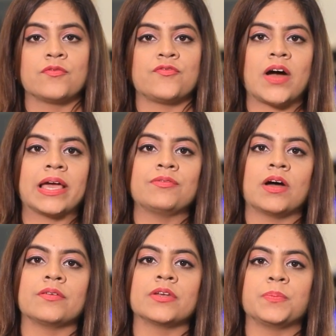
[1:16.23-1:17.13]

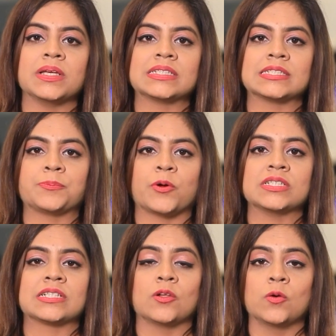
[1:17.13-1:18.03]
500 basis
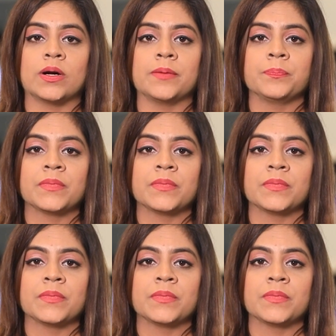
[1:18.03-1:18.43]
points lower